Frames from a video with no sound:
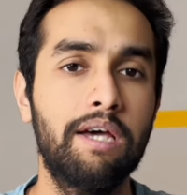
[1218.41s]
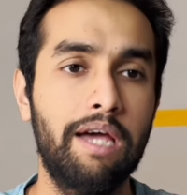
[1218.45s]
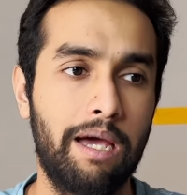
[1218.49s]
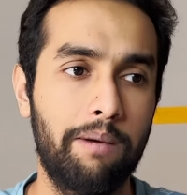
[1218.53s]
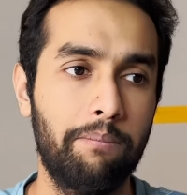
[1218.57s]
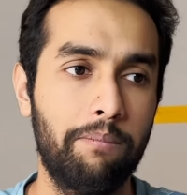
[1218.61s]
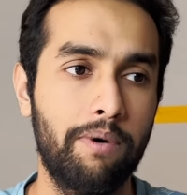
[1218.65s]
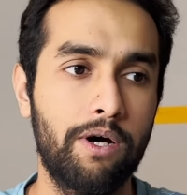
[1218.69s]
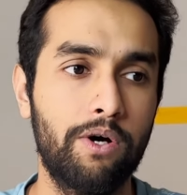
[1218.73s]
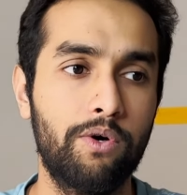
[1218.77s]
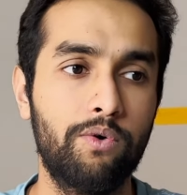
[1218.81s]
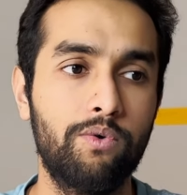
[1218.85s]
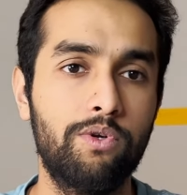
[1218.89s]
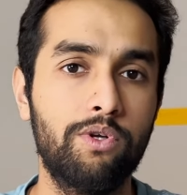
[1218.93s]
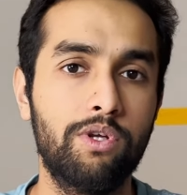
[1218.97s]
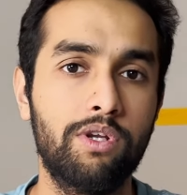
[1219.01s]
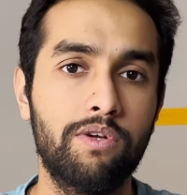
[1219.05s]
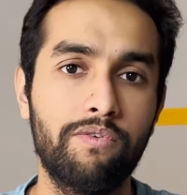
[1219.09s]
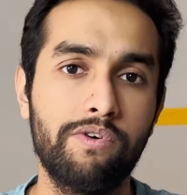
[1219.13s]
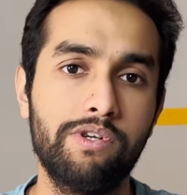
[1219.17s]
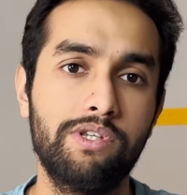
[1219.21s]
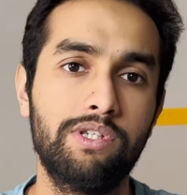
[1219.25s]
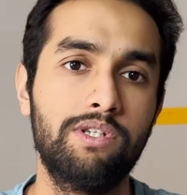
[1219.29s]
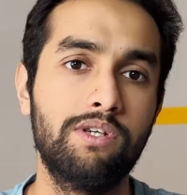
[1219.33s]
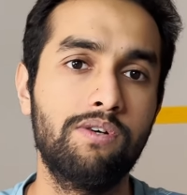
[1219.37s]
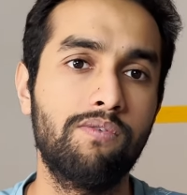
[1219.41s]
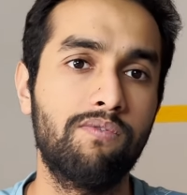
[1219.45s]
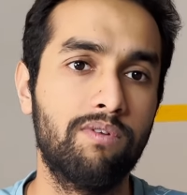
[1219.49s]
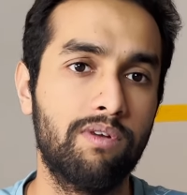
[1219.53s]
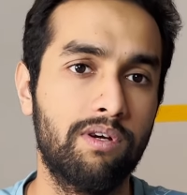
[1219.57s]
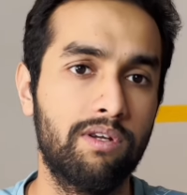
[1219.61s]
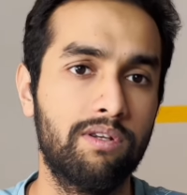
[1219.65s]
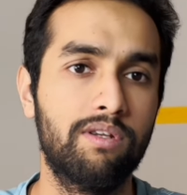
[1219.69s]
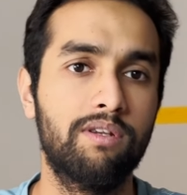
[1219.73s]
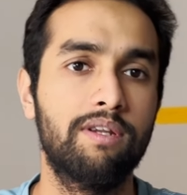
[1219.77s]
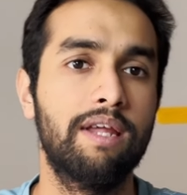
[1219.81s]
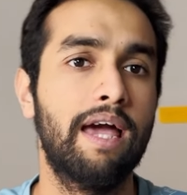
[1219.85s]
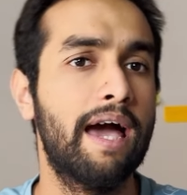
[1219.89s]
about University of
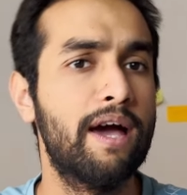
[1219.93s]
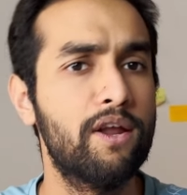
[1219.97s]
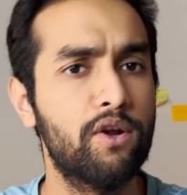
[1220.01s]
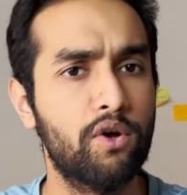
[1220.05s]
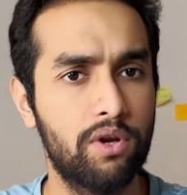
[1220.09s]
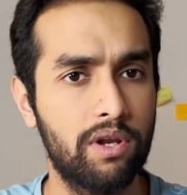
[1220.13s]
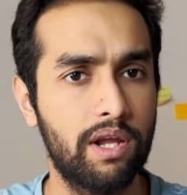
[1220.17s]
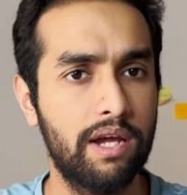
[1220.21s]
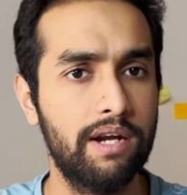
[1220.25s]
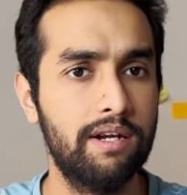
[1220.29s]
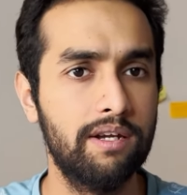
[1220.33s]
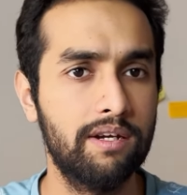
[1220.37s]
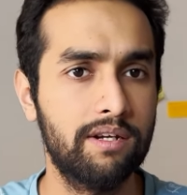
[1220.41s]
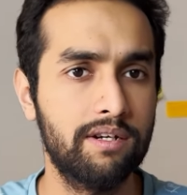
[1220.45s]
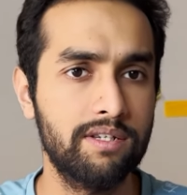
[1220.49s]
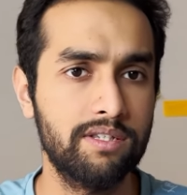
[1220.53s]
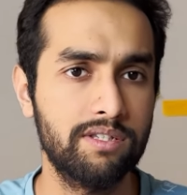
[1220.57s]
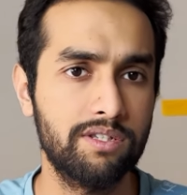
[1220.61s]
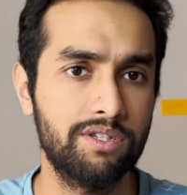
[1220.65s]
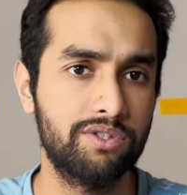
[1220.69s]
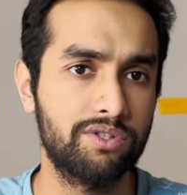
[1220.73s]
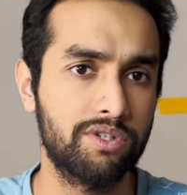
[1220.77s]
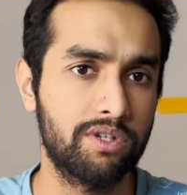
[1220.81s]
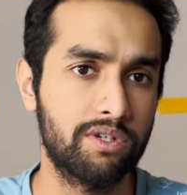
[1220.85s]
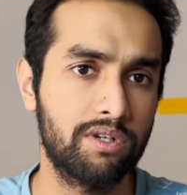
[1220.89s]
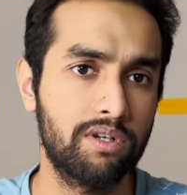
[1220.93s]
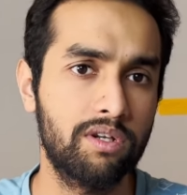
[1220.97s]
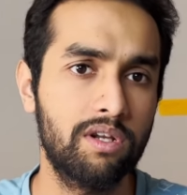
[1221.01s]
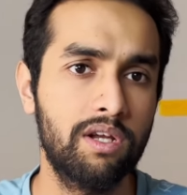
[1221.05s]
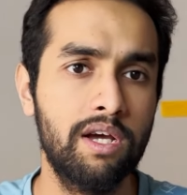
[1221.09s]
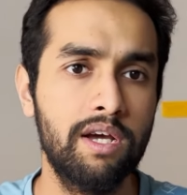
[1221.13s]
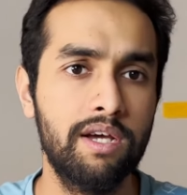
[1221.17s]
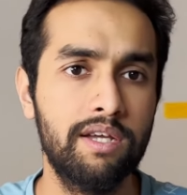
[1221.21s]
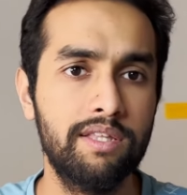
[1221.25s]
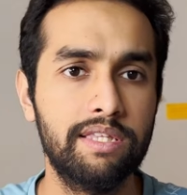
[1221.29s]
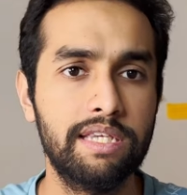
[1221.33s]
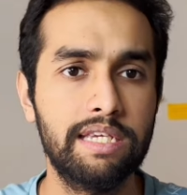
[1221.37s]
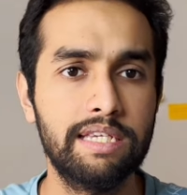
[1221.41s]
London and online degrees in general
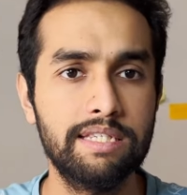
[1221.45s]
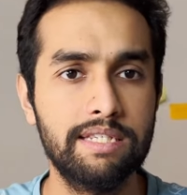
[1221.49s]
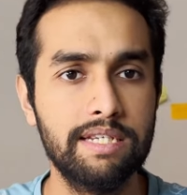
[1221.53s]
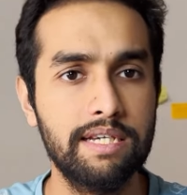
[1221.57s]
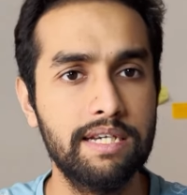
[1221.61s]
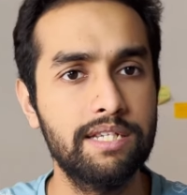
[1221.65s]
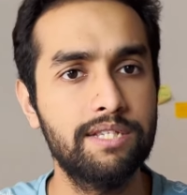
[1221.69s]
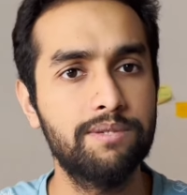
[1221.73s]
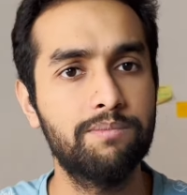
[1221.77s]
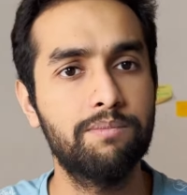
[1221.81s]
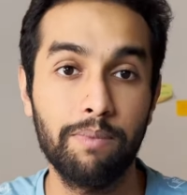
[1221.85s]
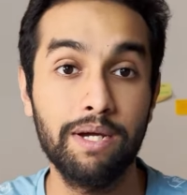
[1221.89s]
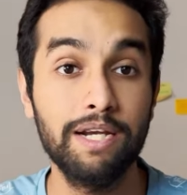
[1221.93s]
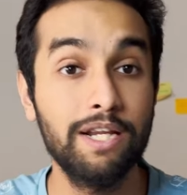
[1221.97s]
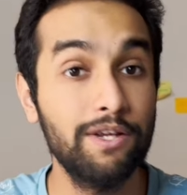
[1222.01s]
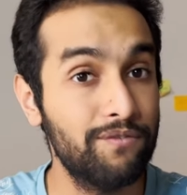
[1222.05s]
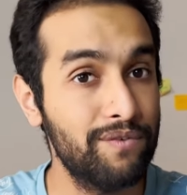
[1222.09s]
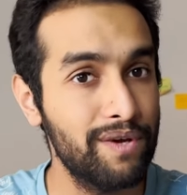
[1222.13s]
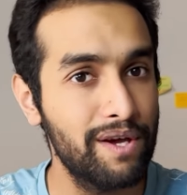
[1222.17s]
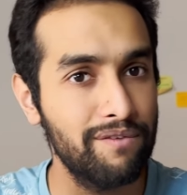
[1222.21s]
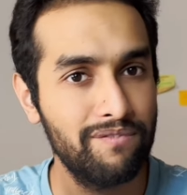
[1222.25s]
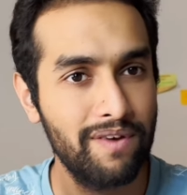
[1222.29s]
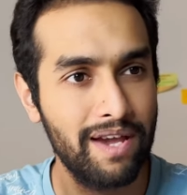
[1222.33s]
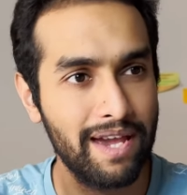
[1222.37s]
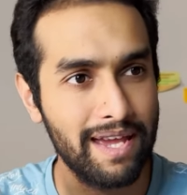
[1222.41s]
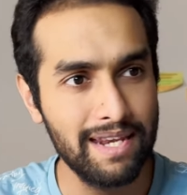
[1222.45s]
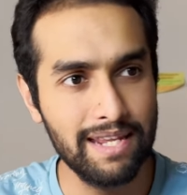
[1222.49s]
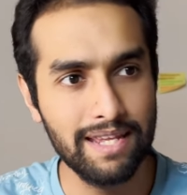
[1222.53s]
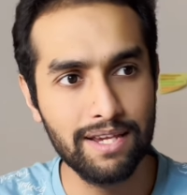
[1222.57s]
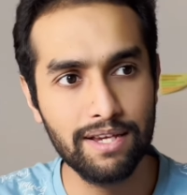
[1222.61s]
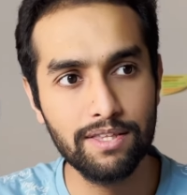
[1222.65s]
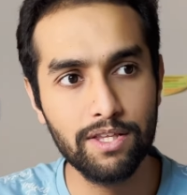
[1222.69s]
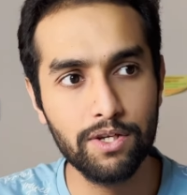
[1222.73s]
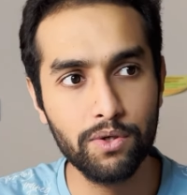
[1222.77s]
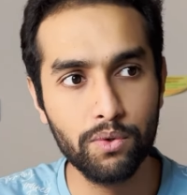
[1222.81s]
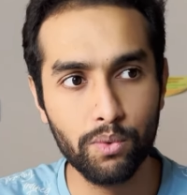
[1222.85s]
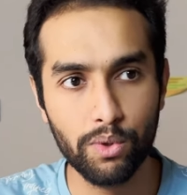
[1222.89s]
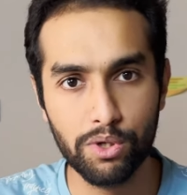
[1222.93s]
these days, but if you have any
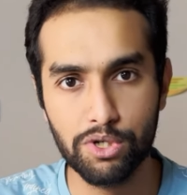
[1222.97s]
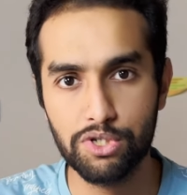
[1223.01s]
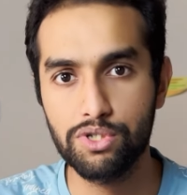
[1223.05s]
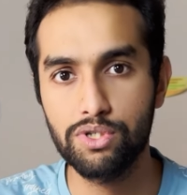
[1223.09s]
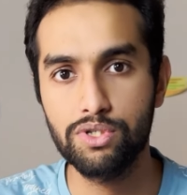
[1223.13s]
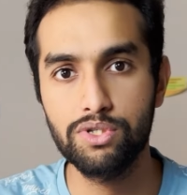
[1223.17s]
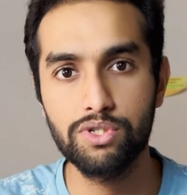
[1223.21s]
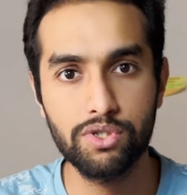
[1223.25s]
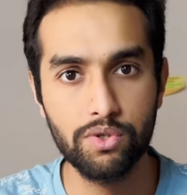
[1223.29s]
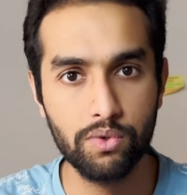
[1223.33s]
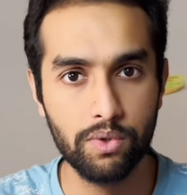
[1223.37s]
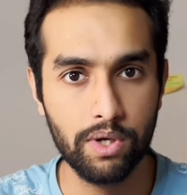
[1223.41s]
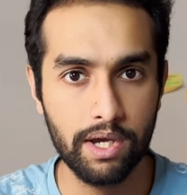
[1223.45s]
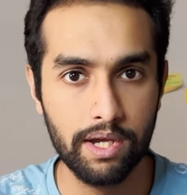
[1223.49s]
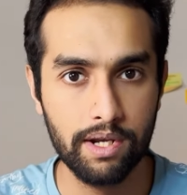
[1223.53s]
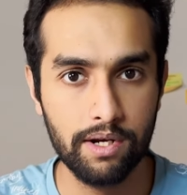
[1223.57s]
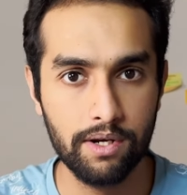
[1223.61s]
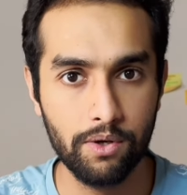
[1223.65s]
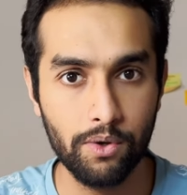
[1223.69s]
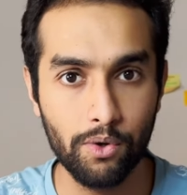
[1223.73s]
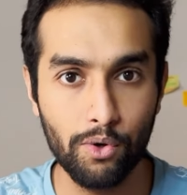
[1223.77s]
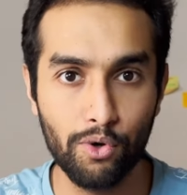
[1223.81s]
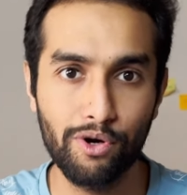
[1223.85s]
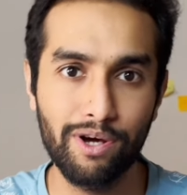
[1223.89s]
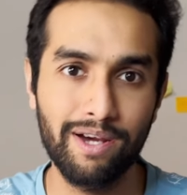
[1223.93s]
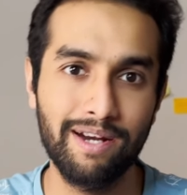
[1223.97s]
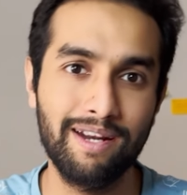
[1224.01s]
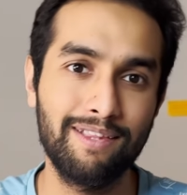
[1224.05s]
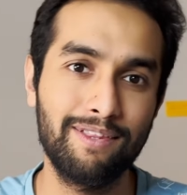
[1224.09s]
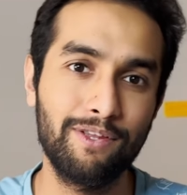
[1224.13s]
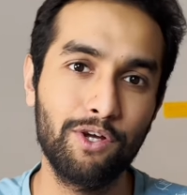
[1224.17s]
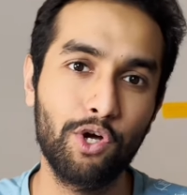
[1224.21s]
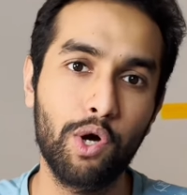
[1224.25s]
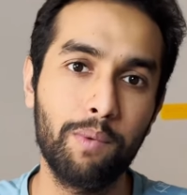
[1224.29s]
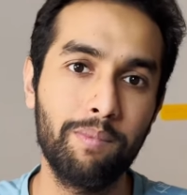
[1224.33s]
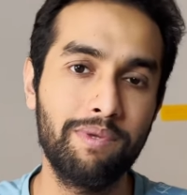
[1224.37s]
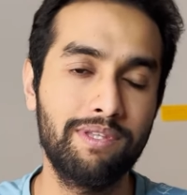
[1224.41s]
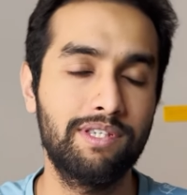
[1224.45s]
other questions, you can go ahead in the
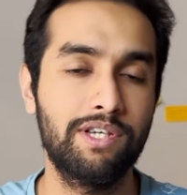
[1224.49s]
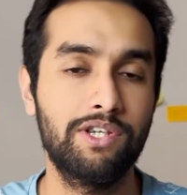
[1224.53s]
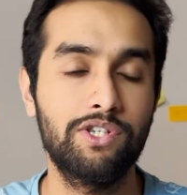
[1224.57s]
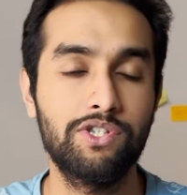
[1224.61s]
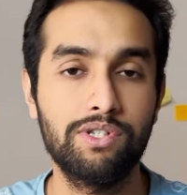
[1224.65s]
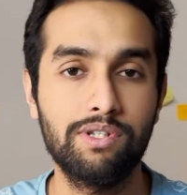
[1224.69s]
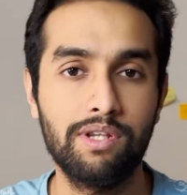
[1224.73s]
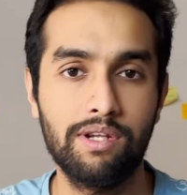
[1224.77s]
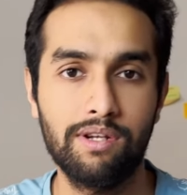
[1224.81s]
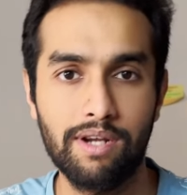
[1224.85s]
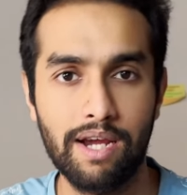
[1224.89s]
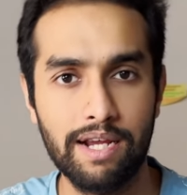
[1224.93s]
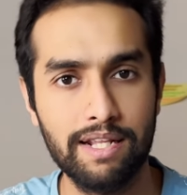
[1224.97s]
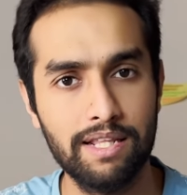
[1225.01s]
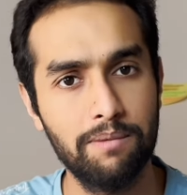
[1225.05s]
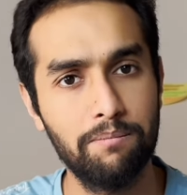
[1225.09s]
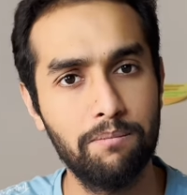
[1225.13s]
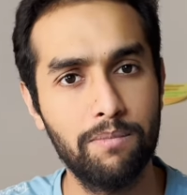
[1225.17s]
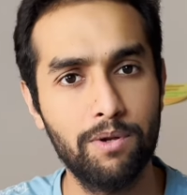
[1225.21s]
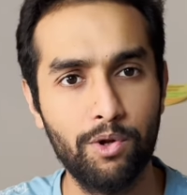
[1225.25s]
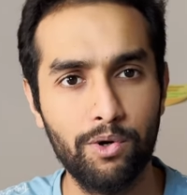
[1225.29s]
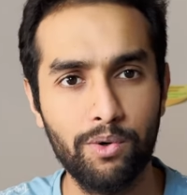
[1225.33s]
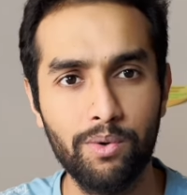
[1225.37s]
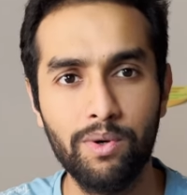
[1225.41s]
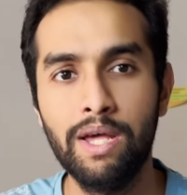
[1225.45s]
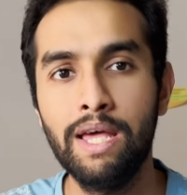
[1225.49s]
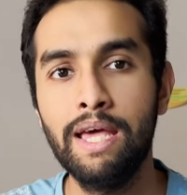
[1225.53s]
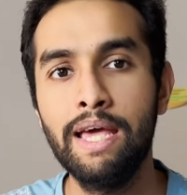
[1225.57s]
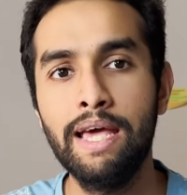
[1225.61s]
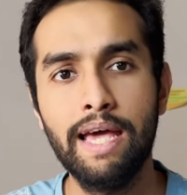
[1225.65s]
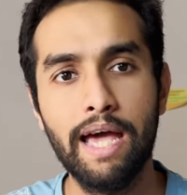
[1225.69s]
comment section and write them below.